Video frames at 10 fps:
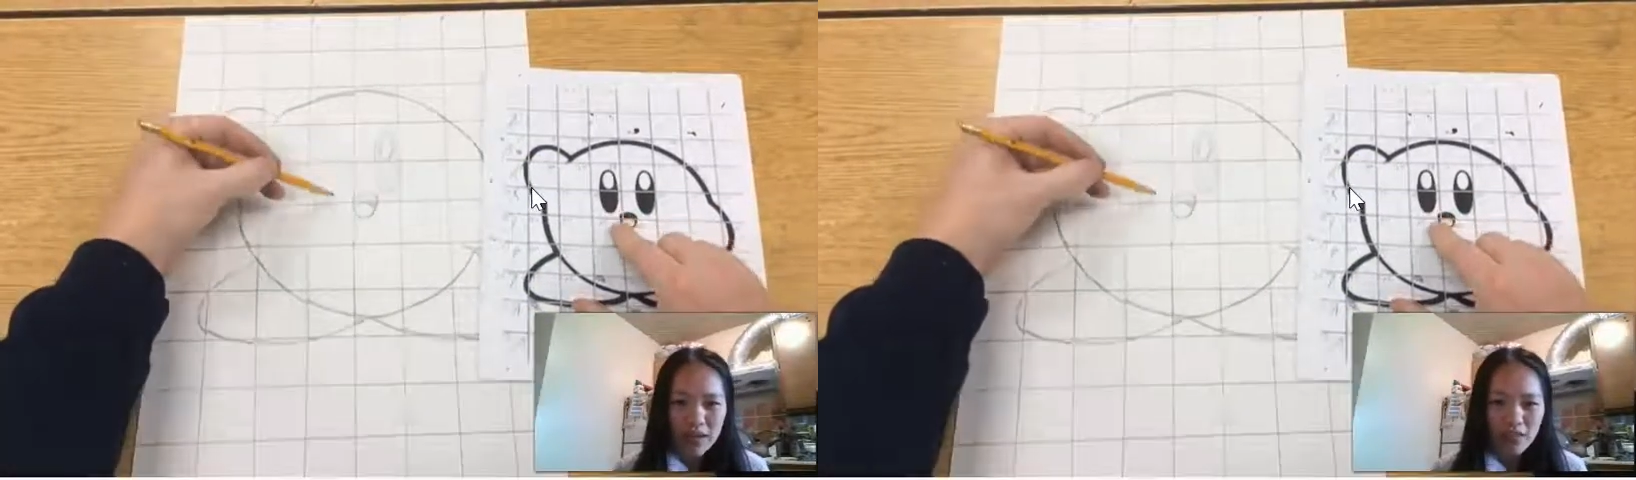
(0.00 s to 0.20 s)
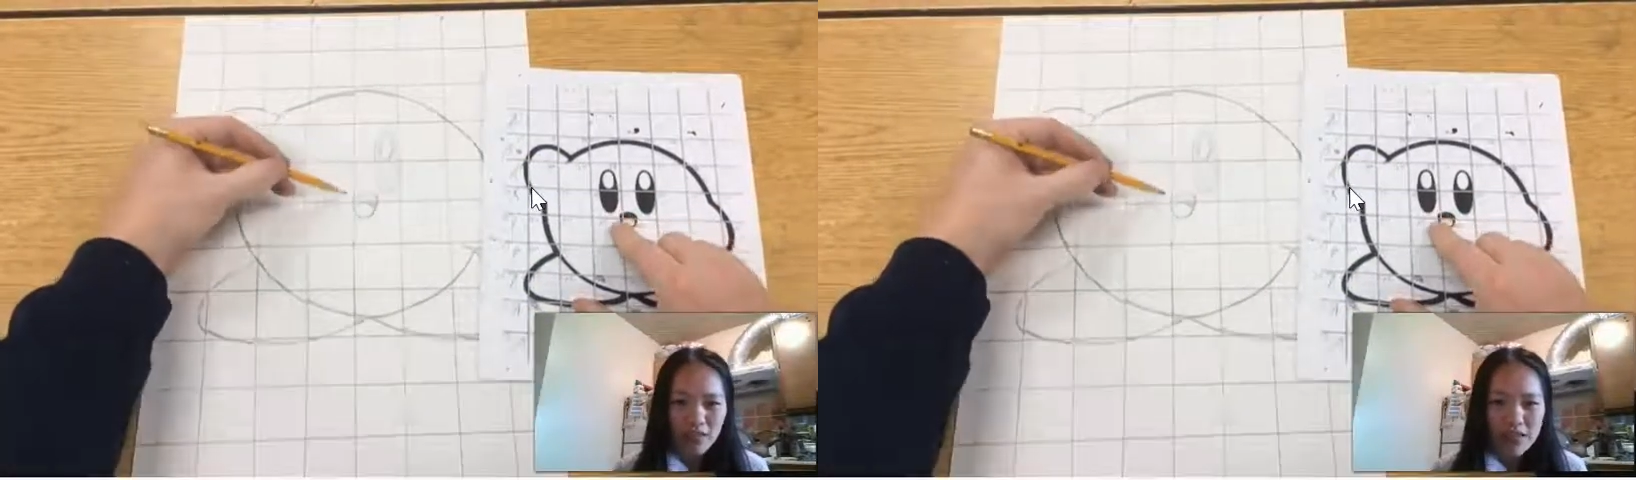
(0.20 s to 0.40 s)

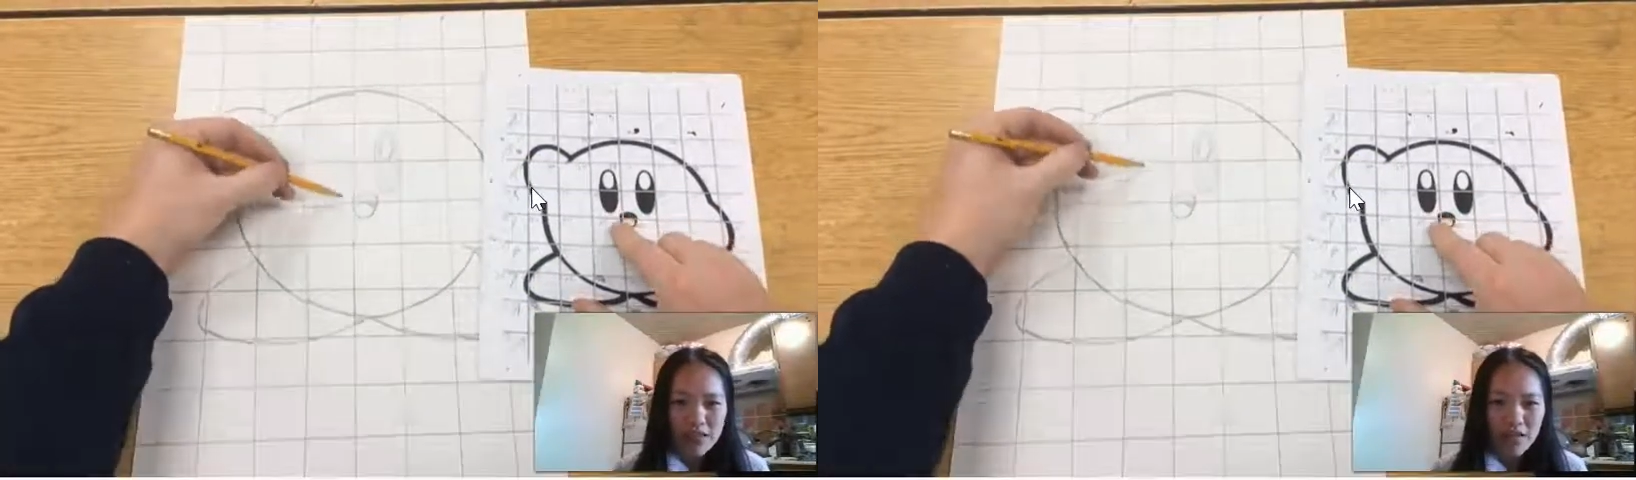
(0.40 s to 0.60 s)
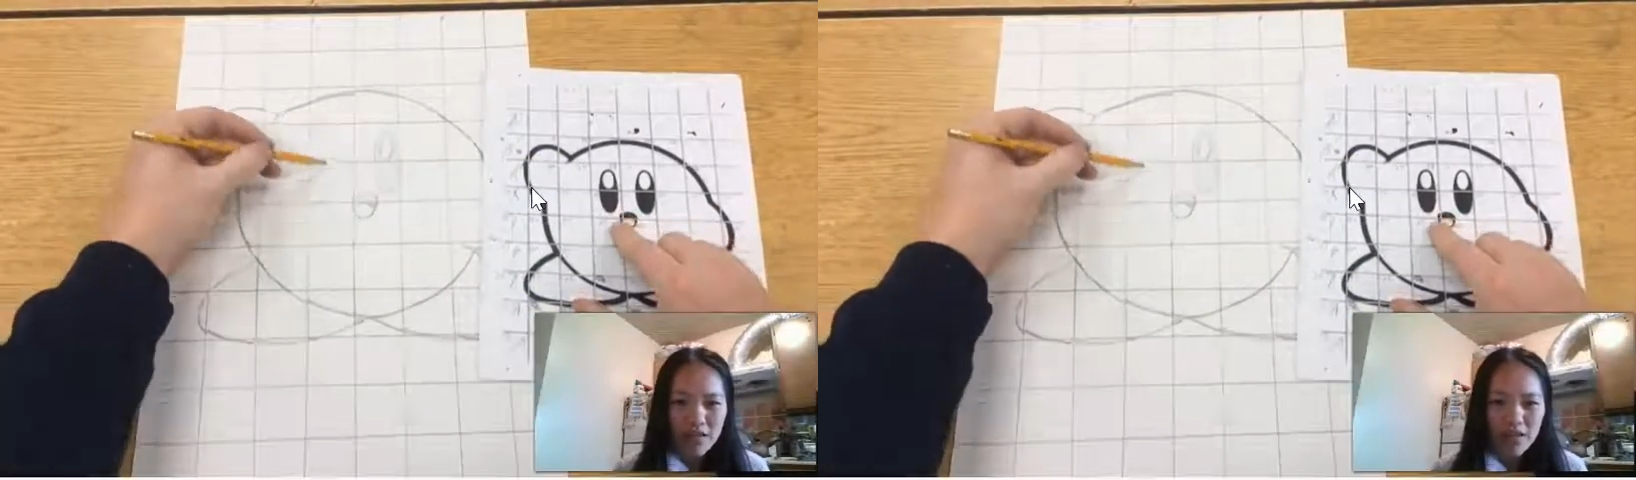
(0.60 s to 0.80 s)
a erase
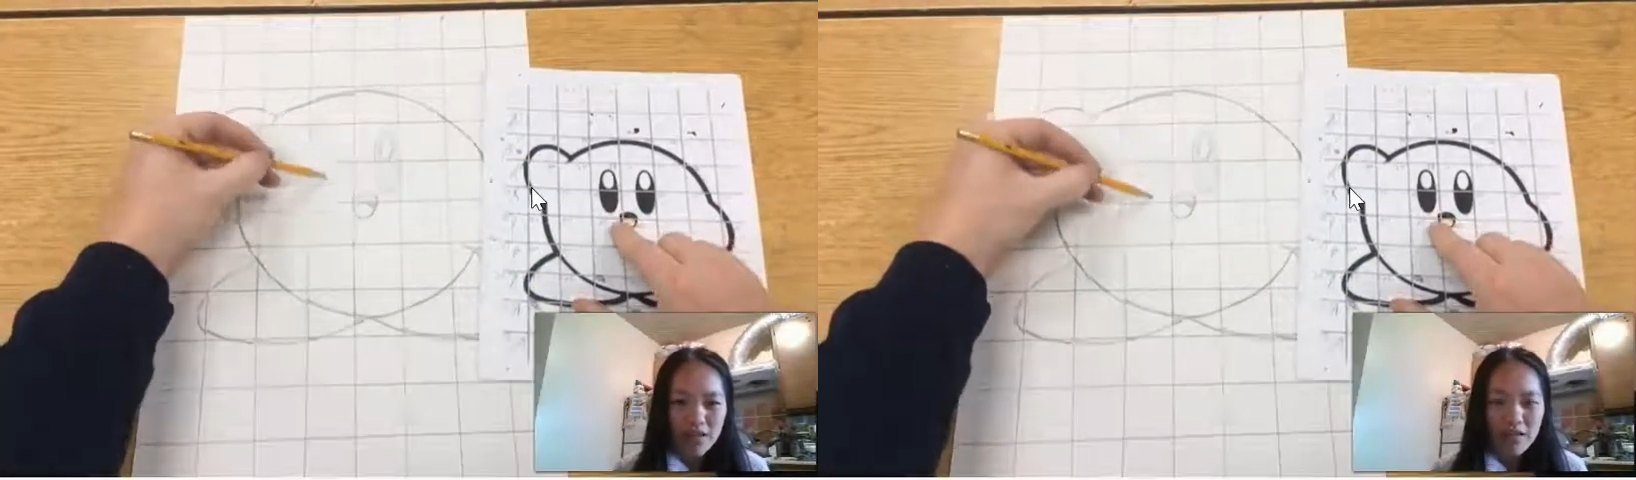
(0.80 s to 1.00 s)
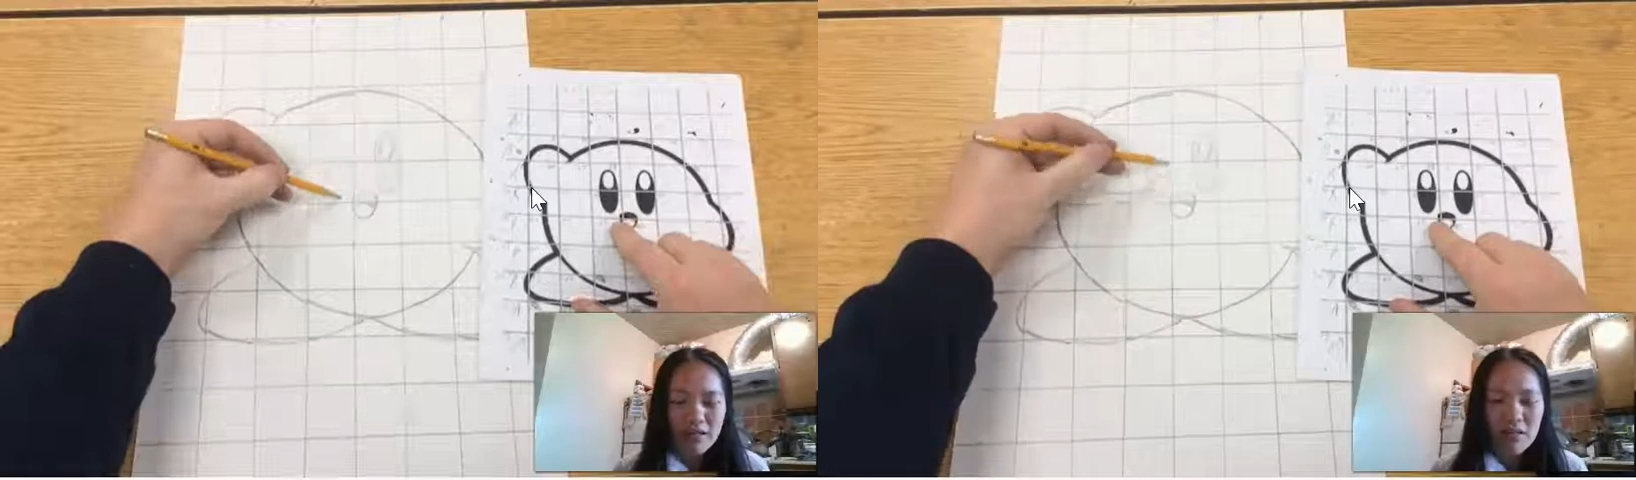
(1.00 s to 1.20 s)
in our
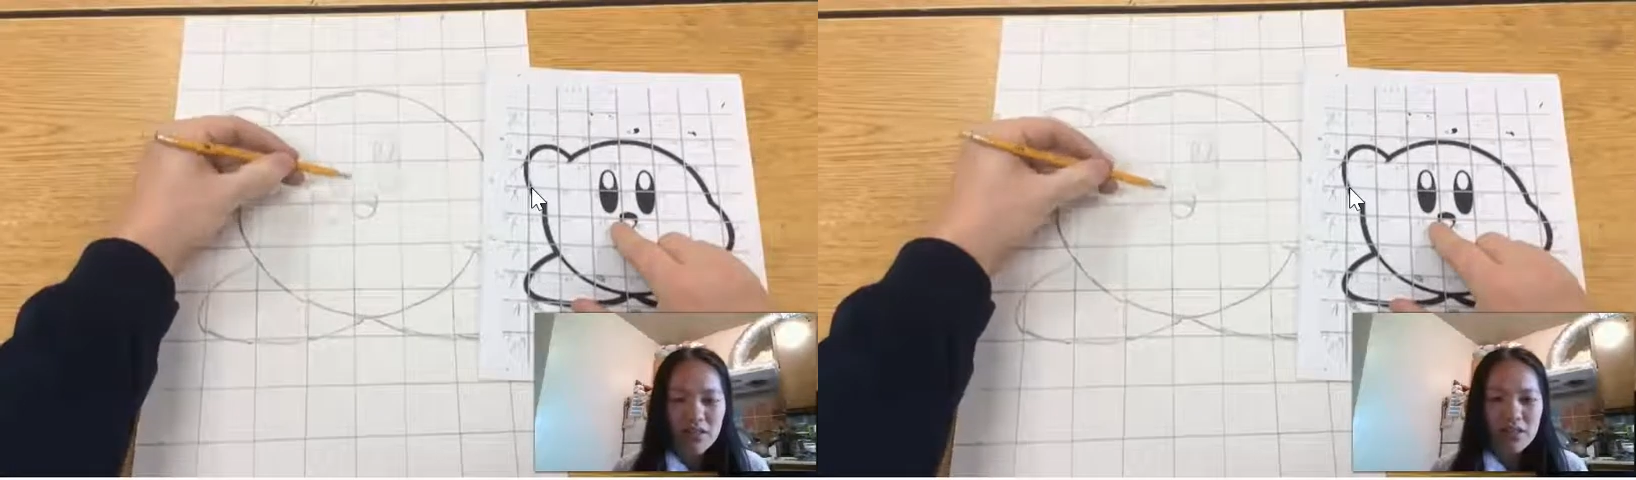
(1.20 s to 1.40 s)
hand.